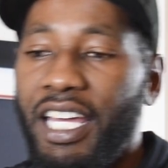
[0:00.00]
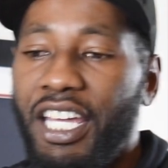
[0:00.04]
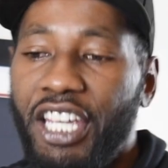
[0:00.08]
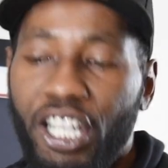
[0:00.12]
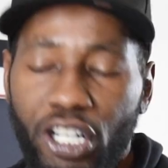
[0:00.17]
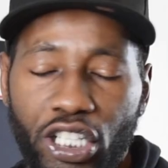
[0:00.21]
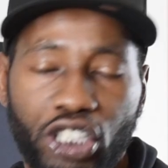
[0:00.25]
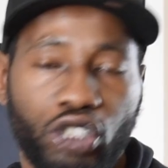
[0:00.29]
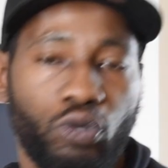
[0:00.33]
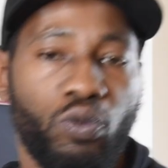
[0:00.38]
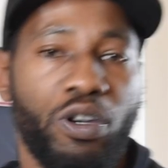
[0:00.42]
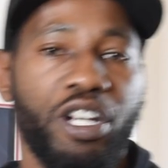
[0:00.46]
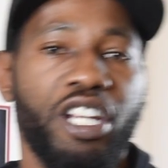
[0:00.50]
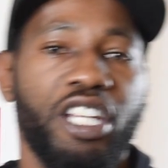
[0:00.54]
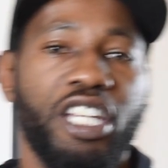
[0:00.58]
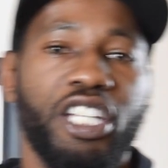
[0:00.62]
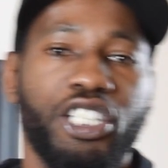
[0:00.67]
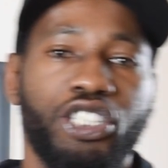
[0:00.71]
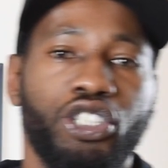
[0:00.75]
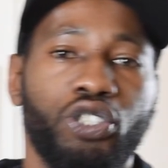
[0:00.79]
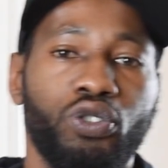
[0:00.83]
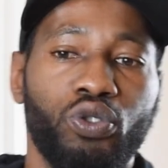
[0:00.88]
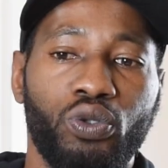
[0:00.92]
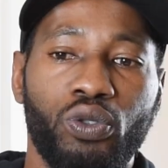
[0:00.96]
here's where the
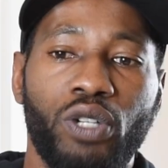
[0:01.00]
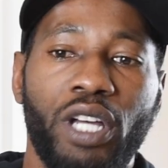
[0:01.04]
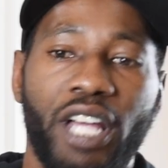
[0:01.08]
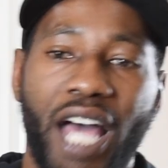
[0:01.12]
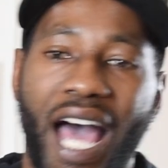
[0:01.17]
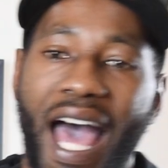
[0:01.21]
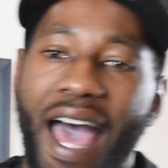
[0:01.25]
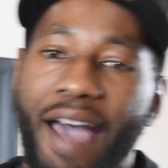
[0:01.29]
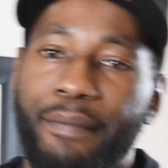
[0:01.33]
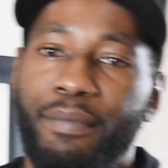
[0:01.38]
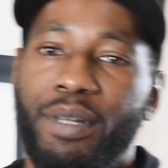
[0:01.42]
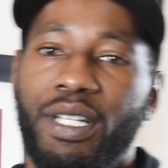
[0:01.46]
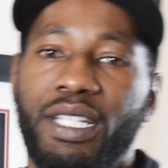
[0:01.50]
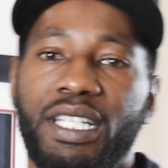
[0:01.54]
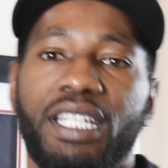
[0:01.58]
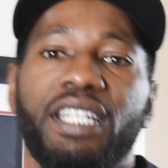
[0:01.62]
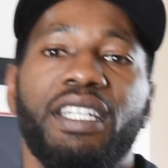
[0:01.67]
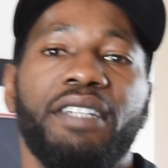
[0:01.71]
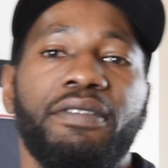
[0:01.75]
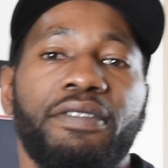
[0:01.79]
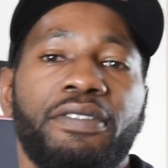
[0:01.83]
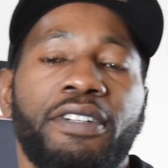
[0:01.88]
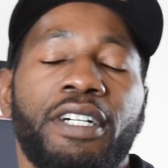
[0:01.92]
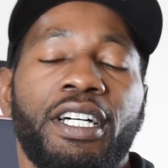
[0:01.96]
issue, I
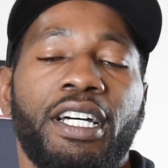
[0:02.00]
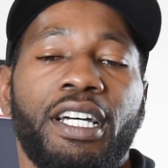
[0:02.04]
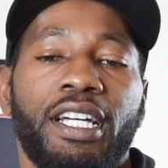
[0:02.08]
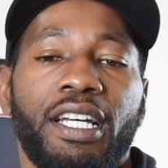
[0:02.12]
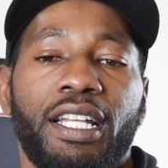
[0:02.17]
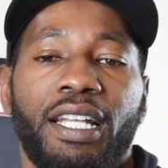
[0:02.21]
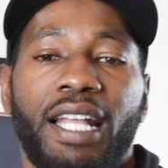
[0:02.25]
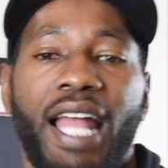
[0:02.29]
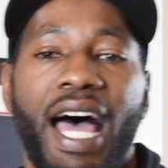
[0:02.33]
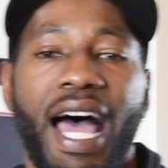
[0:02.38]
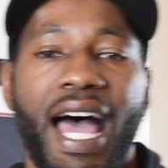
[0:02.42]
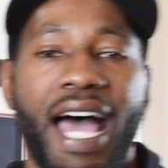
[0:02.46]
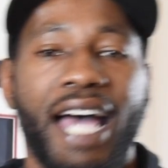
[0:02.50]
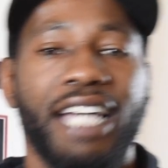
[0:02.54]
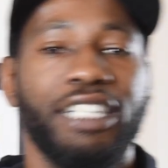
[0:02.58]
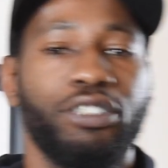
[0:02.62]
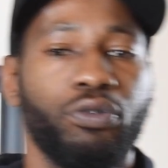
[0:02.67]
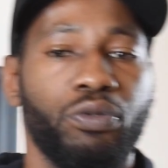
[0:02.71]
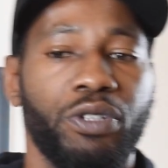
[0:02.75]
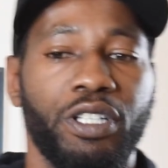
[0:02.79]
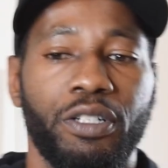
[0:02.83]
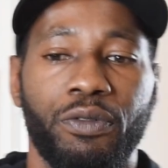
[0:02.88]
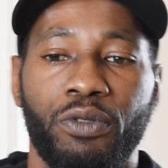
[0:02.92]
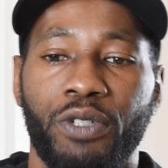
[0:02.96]
believe, lies
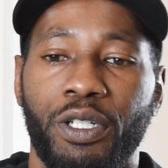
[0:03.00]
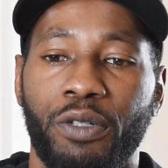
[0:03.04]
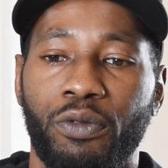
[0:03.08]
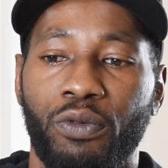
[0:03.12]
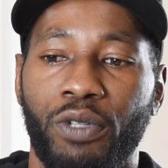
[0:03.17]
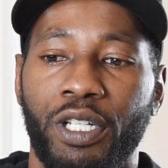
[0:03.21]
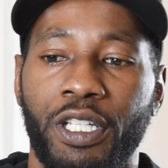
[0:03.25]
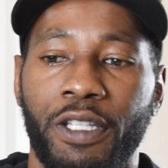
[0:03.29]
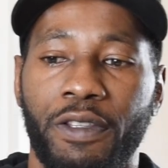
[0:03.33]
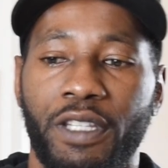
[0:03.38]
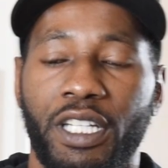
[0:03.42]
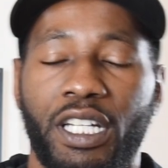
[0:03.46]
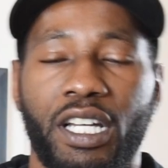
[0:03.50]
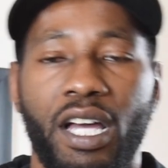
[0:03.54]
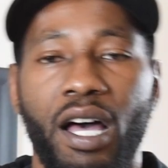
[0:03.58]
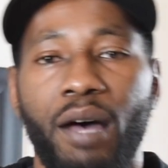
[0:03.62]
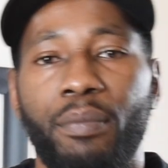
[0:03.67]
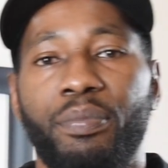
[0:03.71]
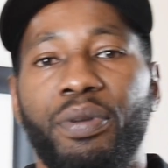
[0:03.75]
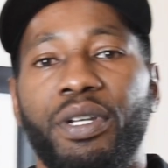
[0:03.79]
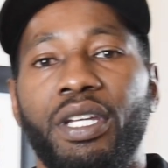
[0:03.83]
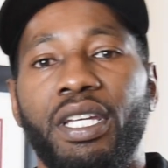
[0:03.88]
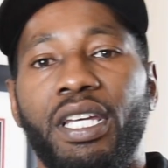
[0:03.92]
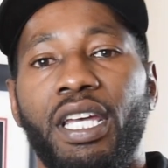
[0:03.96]
with the
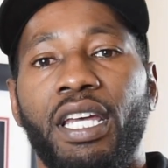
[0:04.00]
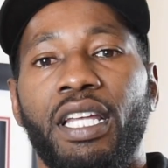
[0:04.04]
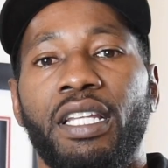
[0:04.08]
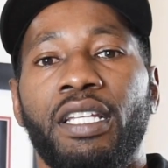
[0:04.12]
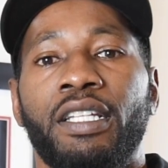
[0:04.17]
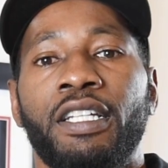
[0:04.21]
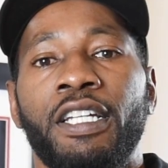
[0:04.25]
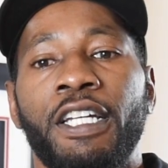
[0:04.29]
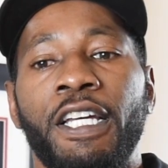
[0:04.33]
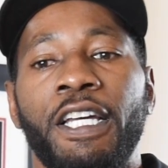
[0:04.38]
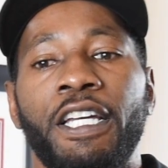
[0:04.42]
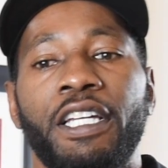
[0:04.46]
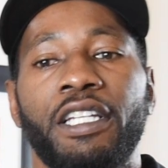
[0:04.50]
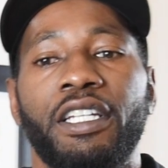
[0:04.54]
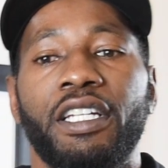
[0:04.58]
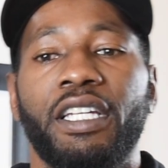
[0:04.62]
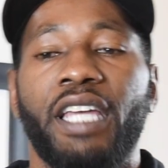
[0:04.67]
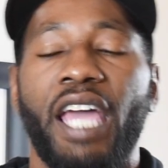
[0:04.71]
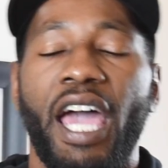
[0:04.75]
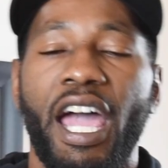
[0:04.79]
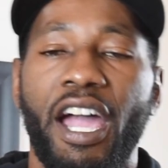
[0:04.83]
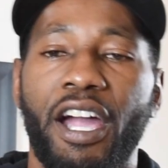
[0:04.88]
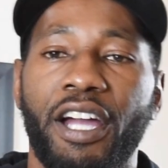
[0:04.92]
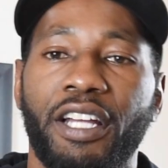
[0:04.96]
company and the
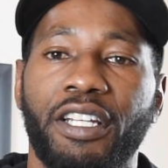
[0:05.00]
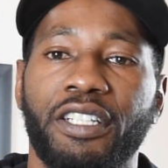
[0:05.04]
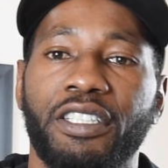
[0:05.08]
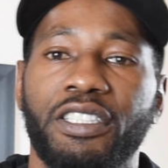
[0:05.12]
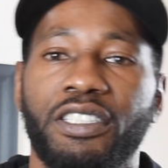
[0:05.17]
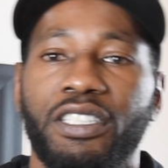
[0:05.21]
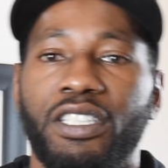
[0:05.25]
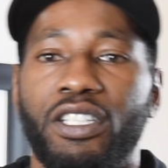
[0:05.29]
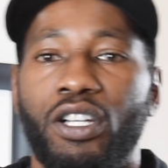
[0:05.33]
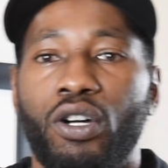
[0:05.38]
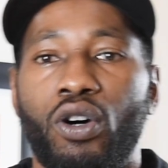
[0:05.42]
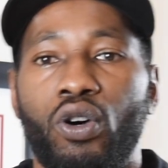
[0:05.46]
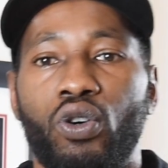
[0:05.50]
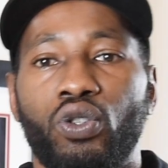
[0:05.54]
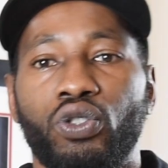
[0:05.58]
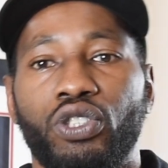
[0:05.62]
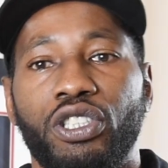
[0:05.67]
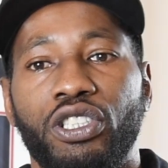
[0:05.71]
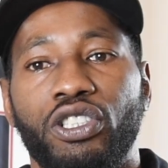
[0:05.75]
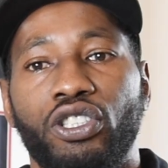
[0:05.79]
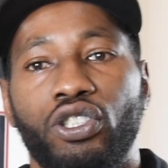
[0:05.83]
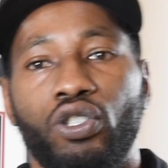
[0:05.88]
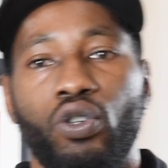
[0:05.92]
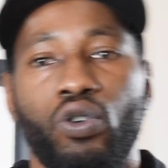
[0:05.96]
characters and the hosts
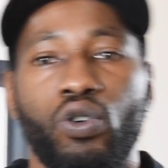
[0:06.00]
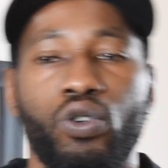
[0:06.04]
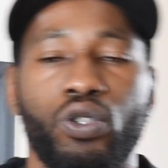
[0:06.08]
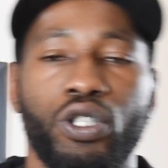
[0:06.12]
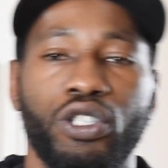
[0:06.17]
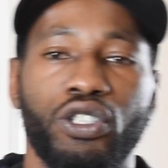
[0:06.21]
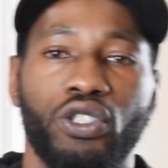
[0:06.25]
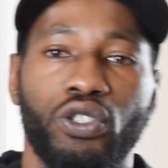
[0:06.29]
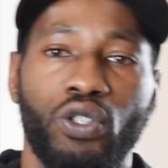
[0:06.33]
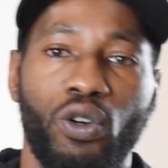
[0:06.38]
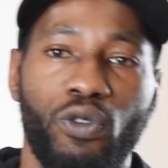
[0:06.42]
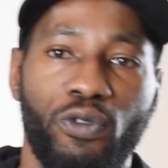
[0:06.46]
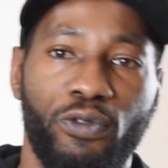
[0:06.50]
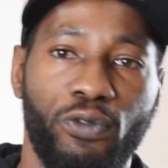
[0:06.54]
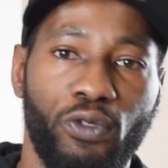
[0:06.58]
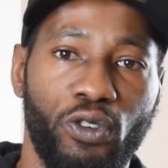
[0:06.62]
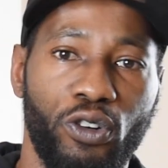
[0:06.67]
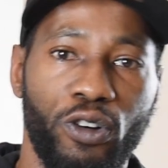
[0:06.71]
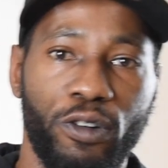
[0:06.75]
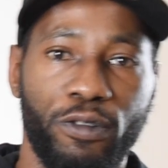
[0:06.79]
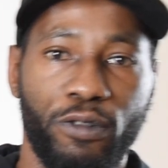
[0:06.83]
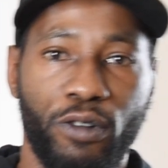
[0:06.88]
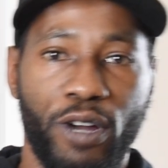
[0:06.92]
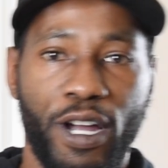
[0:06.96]
and so on and so
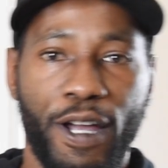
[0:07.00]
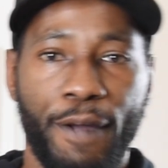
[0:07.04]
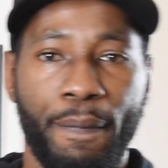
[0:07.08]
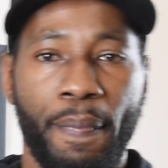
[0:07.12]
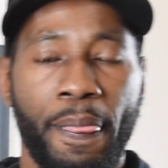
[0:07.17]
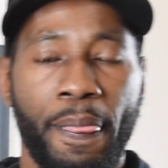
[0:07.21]
forth, right?